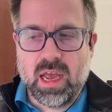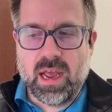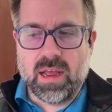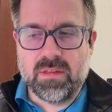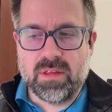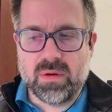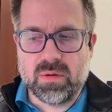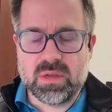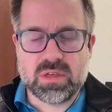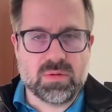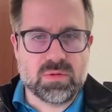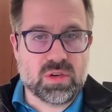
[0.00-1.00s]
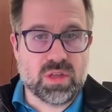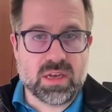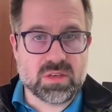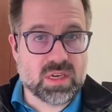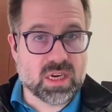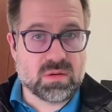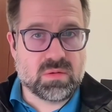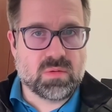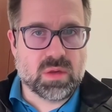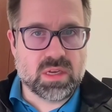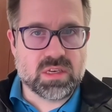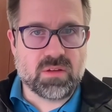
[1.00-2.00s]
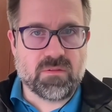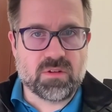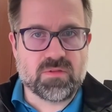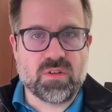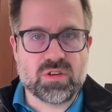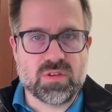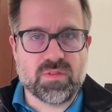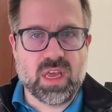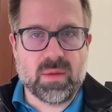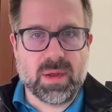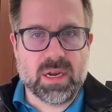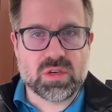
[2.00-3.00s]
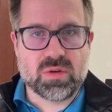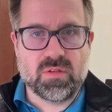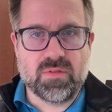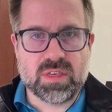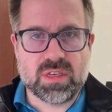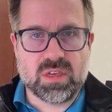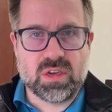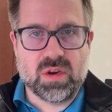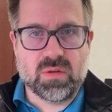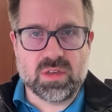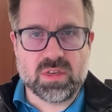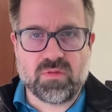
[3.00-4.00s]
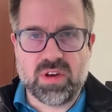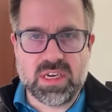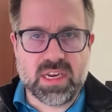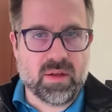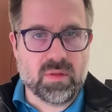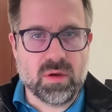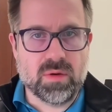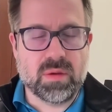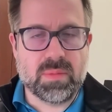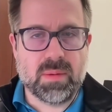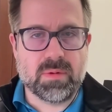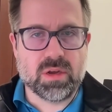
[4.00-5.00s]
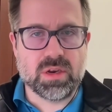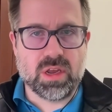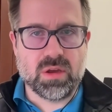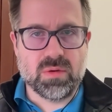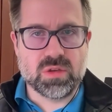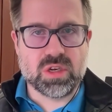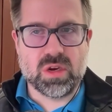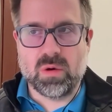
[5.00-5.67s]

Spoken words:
And though so in 2006, released the first version of Geekbench sort of as, you know, this free download that people could use.